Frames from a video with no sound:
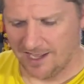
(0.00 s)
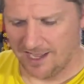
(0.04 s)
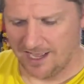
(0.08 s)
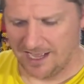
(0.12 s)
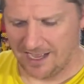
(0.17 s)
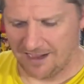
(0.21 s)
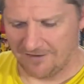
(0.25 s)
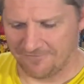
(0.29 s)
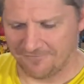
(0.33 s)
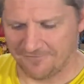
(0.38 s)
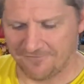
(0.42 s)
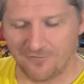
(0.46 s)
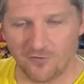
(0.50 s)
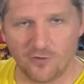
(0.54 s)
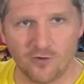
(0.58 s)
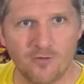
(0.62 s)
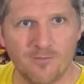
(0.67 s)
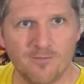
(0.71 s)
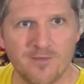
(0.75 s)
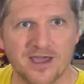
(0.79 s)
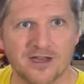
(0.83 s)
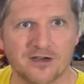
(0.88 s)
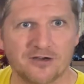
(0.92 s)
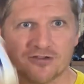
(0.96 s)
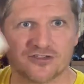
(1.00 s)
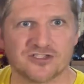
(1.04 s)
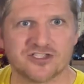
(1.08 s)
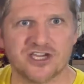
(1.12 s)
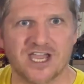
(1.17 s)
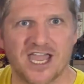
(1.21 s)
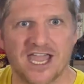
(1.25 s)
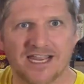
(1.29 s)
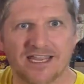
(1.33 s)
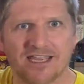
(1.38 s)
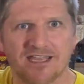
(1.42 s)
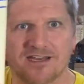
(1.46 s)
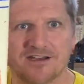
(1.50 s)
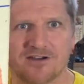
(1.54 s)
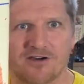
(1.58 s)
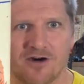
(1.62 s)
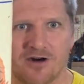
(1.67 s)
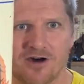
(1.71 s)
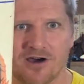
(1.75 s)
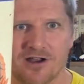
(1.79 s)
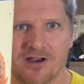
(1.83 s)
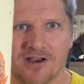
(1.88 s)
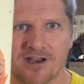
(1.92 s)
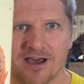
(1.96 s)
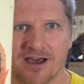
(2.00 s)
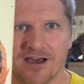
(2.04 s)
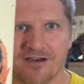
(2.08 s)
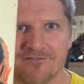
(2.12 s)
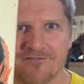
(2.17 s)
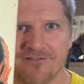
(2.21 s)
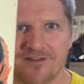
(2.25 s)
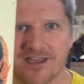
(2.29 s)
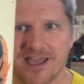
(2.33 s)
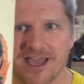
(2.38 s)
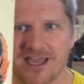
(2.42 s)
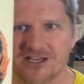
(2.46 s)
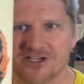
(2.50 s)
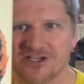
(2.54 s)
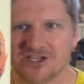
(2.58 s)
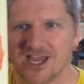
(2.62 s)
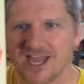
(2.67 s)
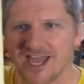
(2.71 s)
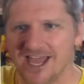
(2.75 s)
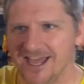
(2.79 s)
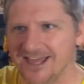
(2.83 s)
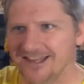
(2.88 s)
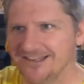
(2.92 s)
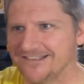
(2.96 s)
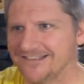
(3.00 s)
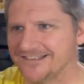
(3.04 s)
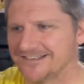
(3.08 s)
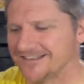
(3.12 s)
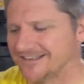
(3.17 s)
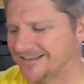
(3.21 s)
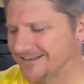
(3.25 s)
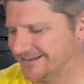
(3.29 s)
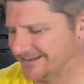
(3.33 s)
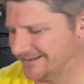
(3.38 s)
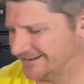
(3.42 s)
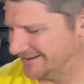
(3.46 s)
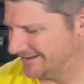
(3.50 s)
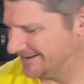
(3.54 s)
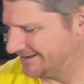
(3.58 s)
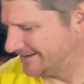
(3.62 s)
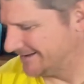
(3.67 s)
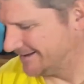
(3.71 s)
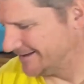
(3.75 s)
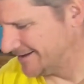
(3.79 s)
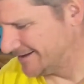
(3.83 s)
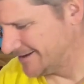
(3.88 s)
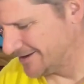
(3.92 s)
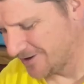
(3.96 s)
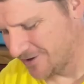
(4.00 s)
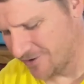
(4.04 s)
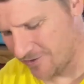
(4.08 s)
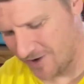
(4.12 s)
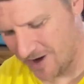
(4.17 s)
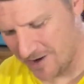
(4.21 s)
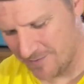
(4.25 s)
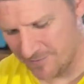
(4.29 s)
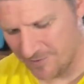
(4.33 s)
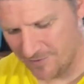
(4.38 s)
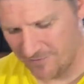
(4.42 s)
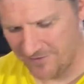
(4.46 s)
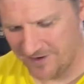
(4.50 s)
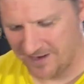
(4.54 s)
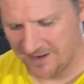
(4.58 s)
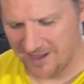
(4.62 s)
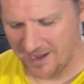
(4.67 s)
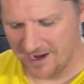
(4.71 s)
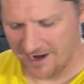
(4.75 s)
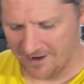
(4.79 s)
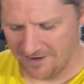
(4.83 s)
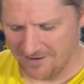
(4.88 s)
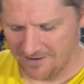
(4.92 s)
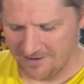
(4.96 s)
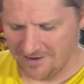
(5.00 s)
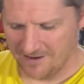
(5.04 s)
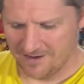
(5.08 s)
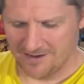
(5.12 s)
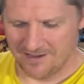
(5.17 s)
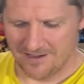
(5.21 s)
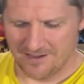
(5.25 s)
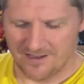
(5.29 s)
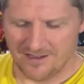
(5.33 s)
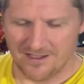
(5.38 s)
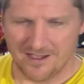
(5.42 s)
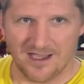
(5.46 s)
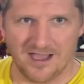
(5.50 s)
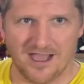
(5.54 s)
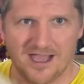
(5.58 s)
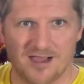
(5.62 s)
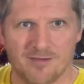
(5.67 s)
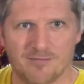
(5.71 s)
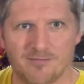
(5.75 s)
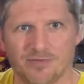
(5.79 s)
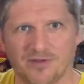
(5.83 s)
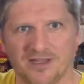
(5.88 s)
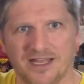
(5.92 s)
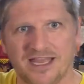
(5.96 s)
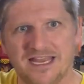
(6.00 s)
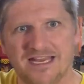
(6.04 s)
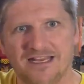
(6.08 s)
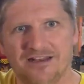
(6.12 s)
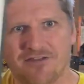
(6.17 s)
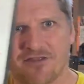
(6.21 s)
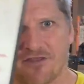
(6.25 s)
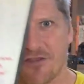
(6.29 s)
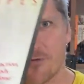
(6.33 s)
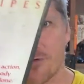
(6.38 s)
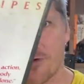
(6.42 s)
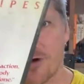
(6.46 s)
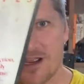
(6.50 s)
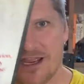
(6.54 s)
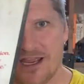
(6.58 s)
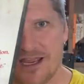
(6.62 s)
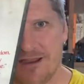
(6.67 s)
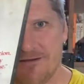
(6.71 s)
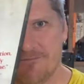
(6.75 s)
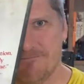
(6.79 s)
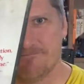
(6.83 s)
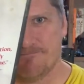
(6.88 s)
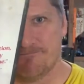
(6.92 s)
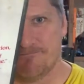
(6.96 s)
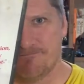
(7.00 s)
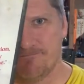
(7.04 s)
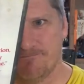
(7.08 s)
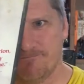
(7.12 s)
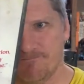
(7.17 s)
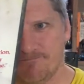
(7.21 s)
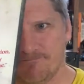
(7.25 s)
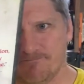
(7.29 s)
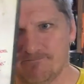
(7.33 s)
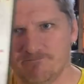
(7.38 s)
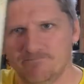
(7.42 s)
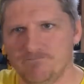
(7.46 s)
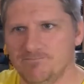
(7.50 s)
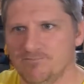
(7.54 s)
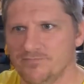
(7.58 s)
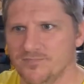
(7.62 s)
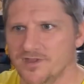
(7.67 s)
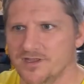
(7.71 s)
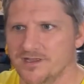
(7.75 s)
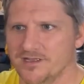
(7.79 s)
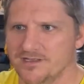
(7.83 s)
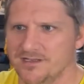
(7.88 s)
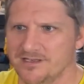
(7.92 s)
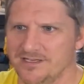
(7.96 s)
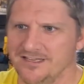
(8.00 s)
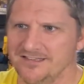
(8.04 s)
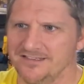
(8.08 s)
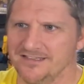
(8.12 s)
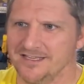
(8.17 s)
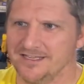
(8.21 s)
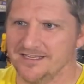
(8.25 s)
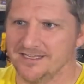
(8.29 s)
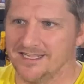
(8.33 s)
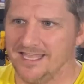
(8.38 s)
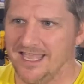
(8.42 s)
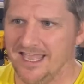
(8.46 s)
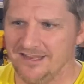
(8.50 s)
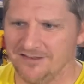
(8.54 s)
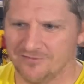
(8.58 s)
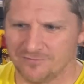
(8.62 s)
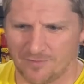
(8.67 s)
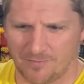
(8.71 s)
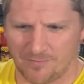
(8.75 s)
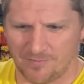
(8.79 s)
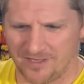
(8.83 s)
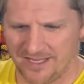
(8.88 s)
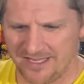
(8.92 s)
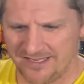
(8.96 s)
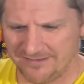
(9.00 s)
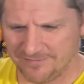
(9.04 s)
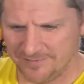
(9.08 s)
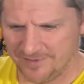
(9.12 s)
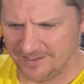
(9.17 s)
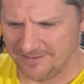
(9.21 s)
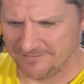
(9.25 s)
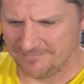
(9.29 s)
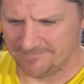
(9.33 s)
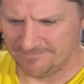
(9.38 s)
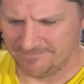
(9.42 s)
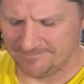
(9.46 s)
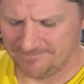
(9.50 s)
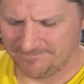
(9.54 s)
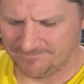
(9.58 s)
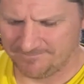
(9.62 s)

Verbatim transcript: Uh, full Metal Jacket on uh, VHS. Great movie there. Uh, Blade 3 needs a case replacement.